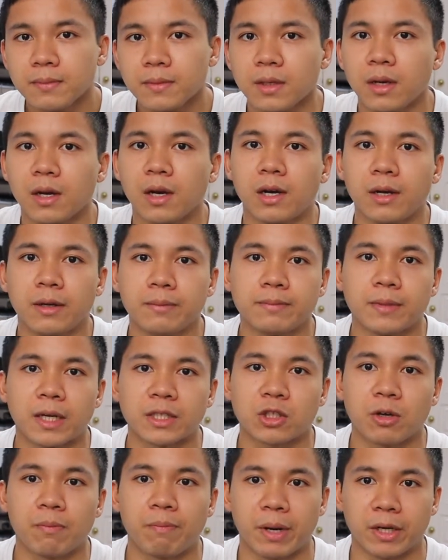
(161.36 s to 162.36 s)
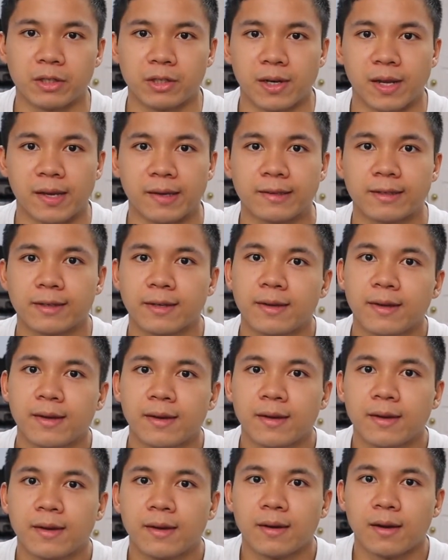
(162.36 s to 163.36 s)
as compared to like
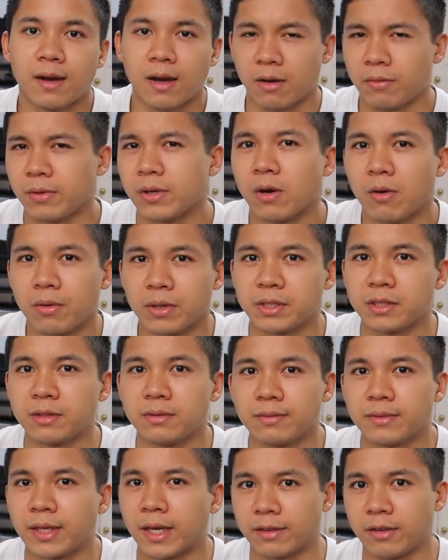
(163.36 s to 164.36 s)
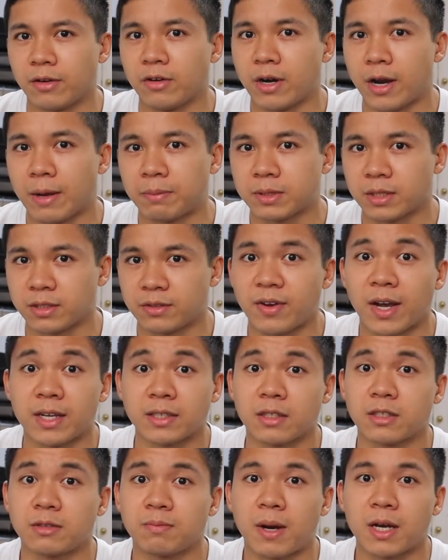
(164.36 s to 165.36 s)
how we always get the reps as fast
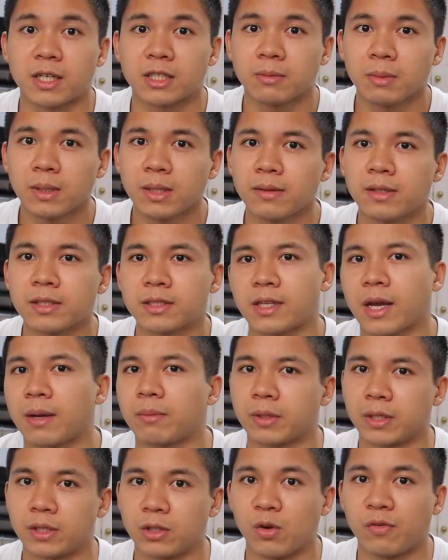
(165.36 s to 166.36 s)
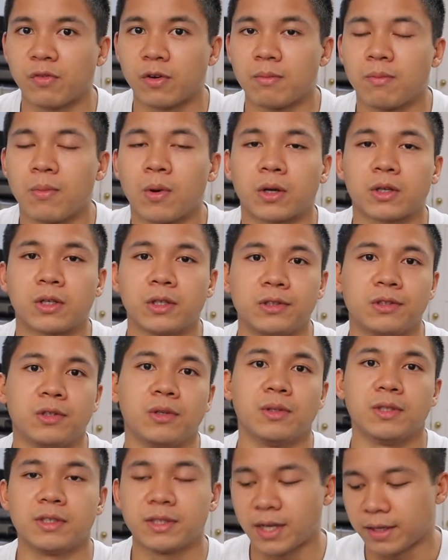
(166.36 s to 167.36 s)
as possible. This time we're gonna go for a more
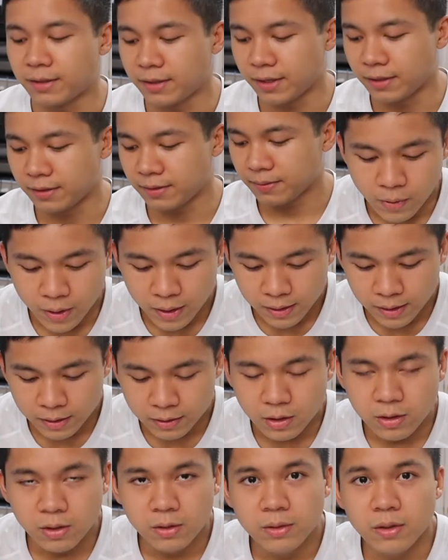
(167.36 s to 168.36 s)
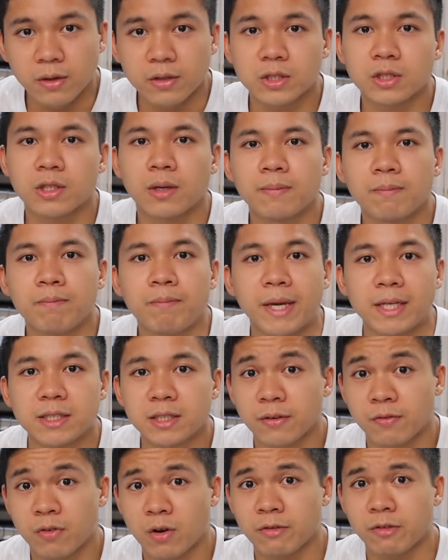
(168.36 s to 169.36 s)
controlled setting. We'll include some
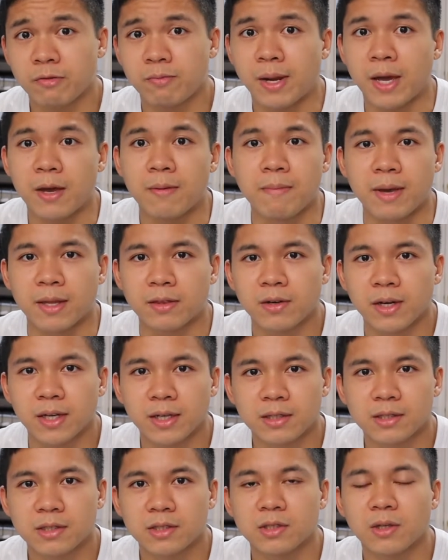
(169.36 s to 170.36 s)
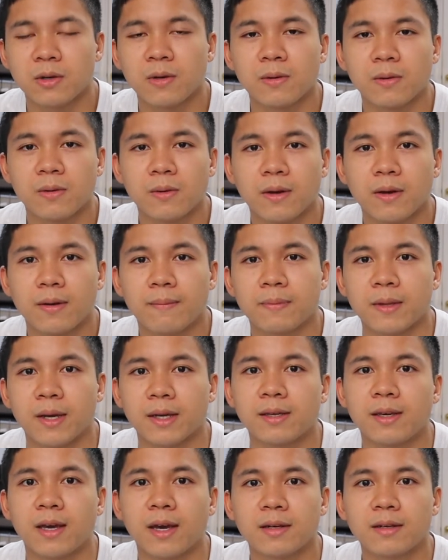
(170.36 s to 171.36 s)
basic form of plyometrics. So
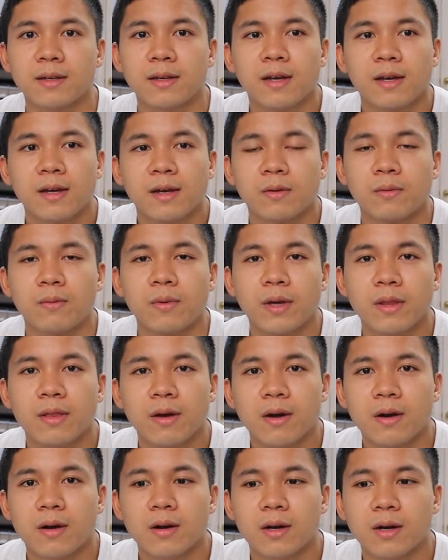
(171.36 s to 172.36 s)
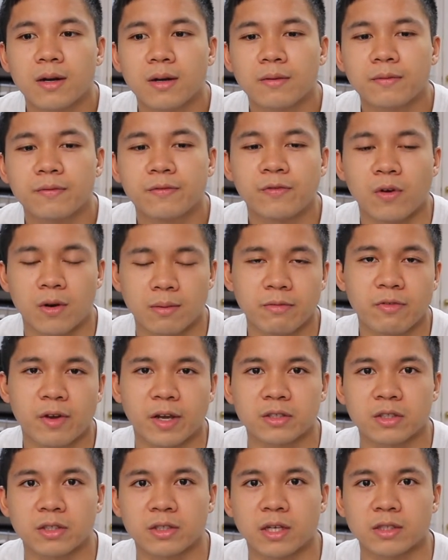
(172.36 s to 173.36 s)
again, with our form of
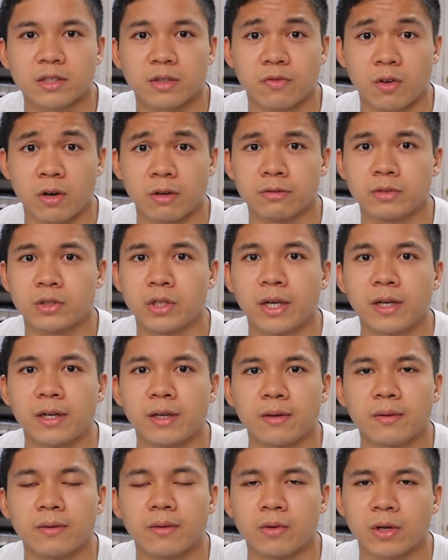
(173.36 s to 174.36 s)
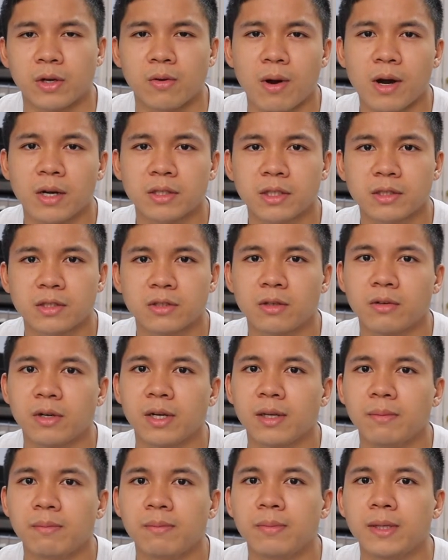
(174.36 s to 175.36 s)
exercise or form of training, requires us to
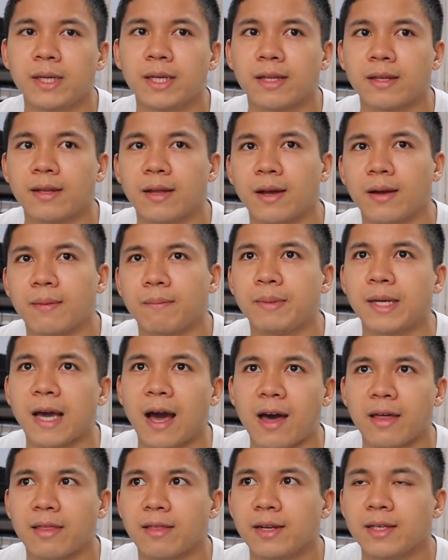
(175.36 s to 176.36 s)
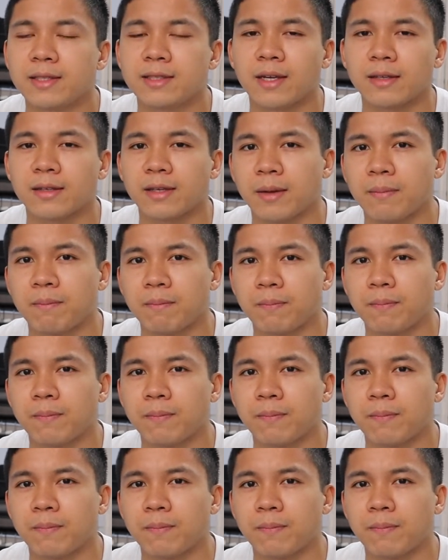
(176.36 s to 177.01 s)
really be athletes that can